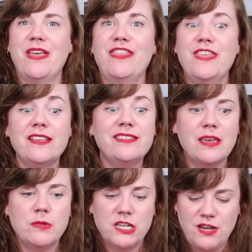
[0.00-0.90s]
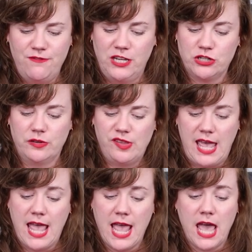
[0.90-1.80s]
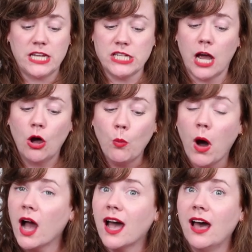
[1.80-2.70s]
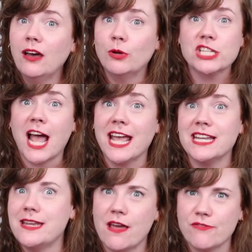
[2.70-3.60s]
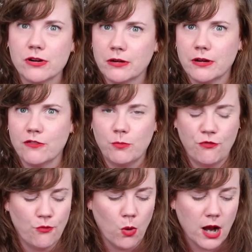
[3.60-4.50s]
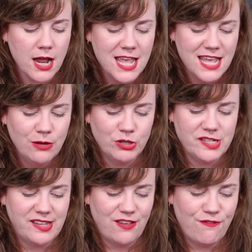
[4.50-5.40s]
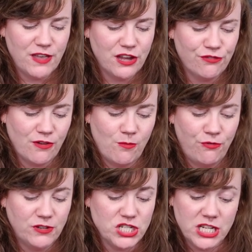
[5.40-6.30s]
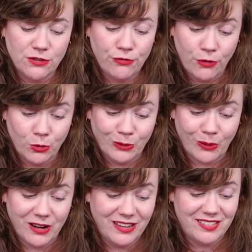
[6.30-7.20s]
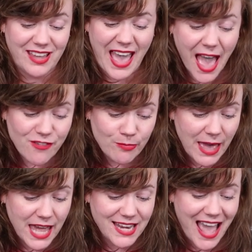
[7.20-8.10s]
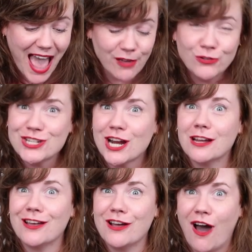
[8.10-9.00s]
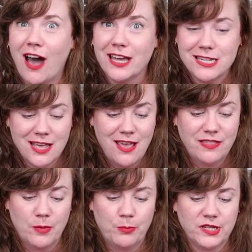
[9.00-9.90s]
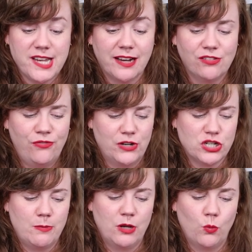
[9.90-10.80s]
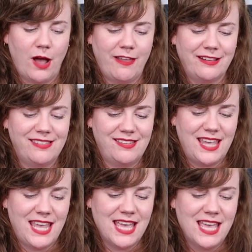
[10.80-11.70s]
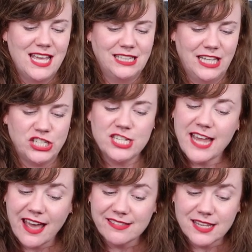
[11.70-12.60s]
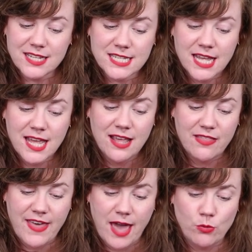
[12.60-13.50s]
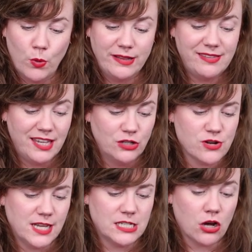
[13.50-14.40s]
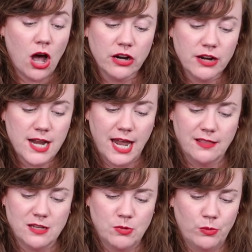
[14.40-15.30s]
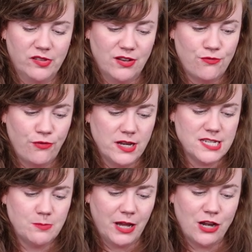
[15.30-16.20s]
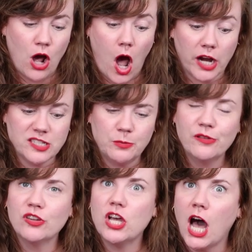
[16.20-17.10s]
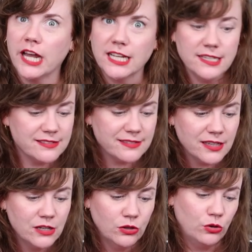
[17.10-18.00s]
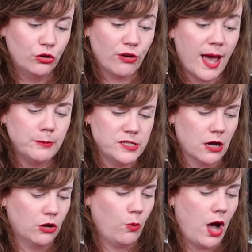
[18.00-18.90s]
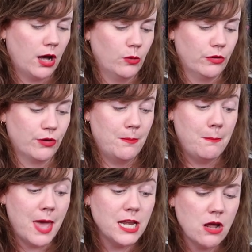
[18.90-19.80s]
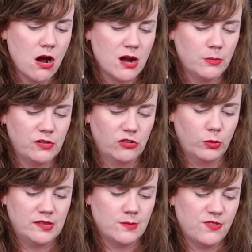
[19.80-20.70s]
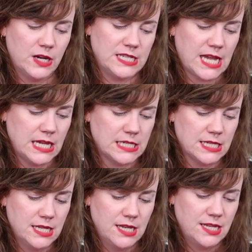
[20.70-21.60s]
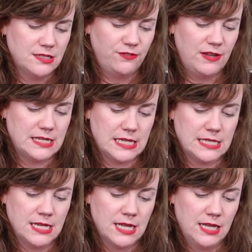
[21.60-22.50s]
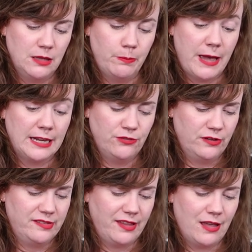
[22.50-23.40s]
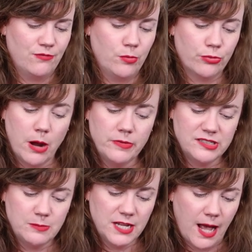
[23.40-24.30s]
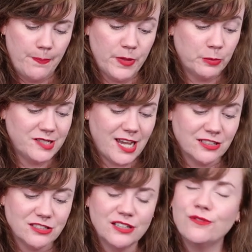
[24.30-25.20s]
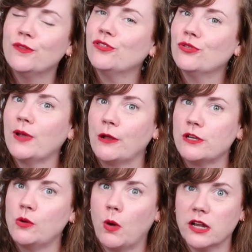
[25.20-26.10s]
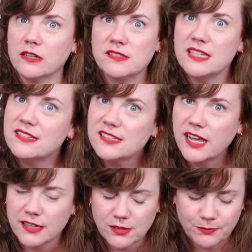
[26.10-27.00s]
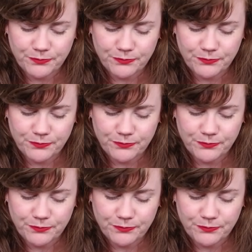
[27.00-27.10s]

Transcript: This image features a Dukawaka, which I had never heard of before, which is a figure from Fijian folklore. He's a half man, half shark god that protects fishermen while at sea. Legend has it that once he tried to conquer an island but was confronted by an octopus goddess who grabbed Dukawaka with her many arms and squeezed him very tight. Defeated, he begged for his life and promised to become the protector of the surrounding waters instead.